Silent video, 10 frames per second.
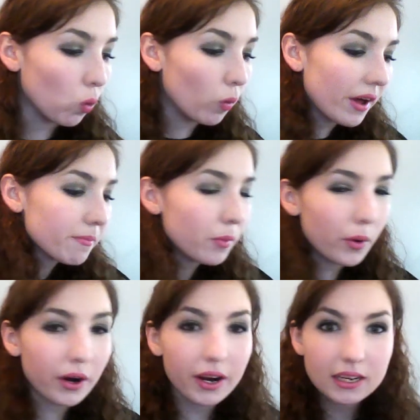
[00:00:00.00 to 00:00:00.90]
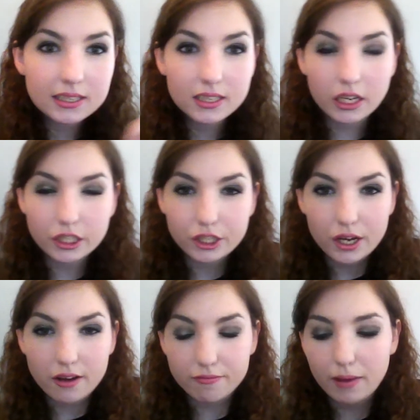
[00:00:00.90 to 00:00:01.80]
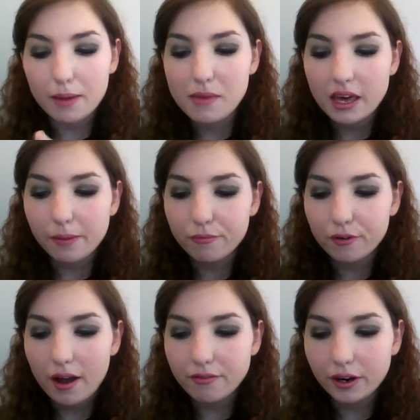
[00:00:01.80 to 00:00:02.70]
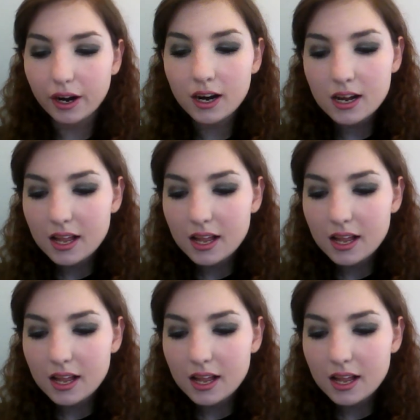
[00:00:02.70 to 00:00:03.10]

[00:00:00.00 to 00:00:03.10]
one more touch of my Makeup Forever